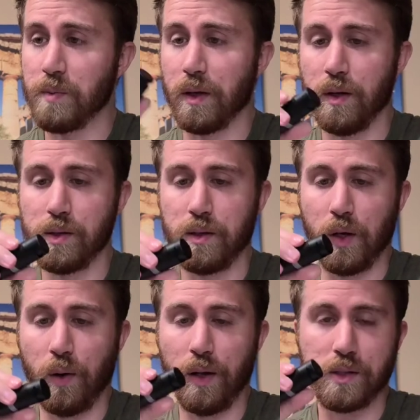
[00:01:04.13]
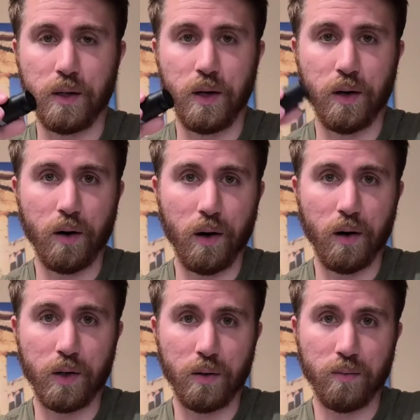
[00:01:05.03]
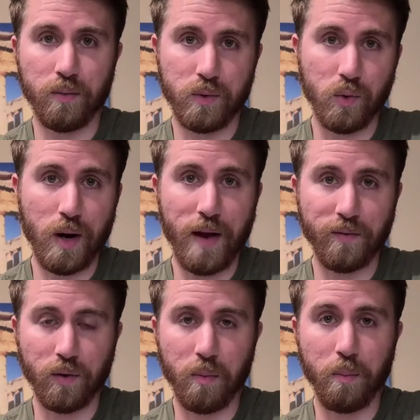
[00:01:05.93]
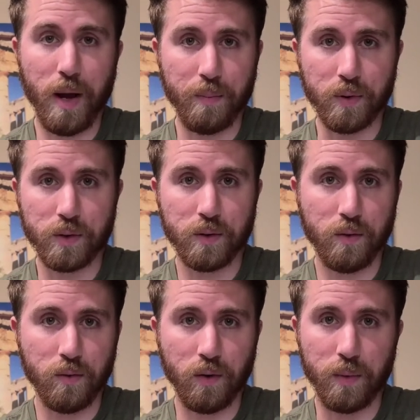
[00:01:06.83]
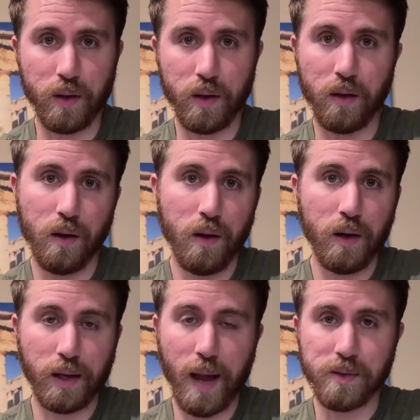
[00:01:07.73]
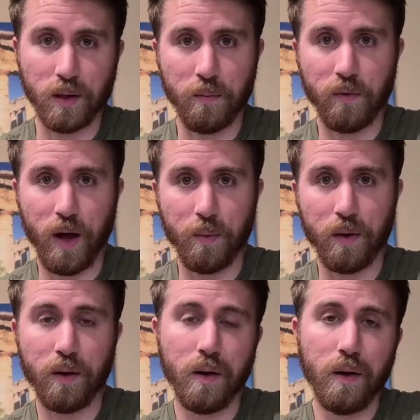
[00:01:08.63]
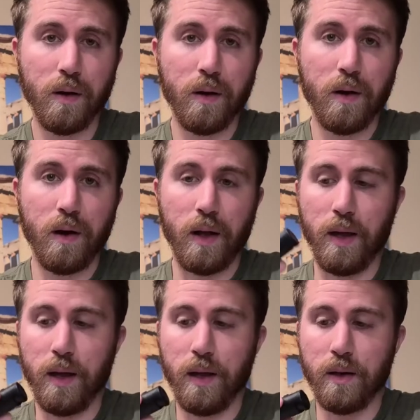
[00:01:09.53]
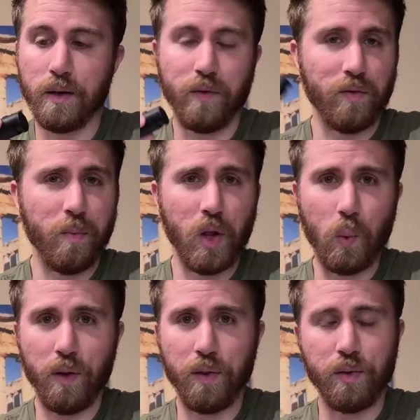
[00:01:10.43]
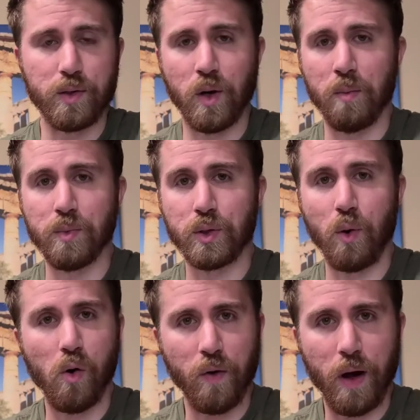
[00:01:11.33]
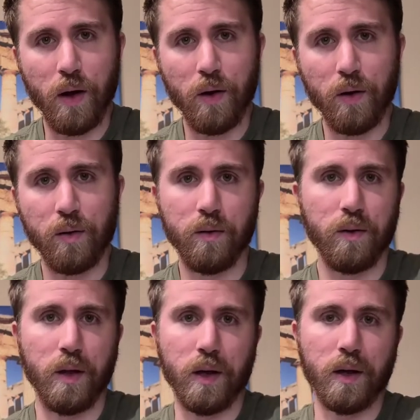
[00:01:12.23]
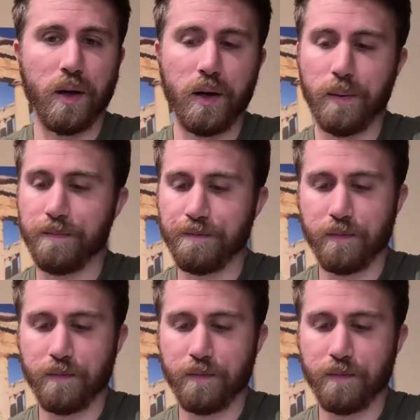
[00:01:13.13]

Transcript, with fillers: that's because the ingredients in here are derived from peppers, from the capsicum family. And if you're familiar with the term Scoville, like uh,